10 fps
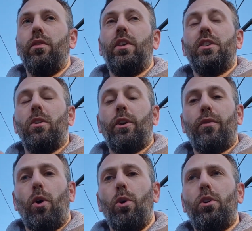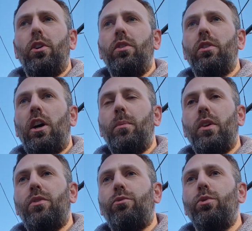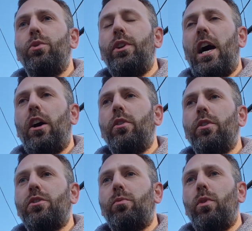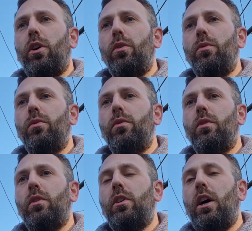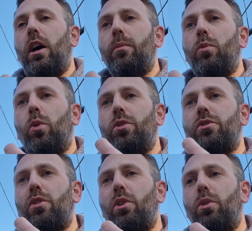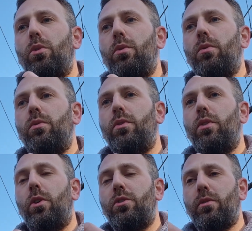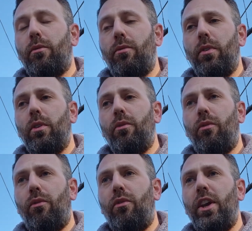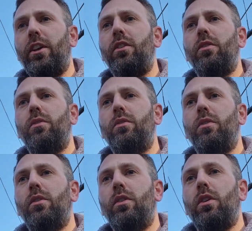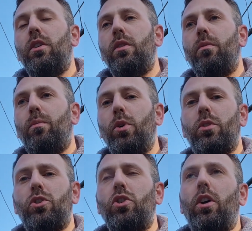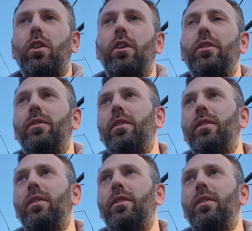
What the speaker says: There's a lot of oak coming through now as well. Also notes of fig, milk chocolate,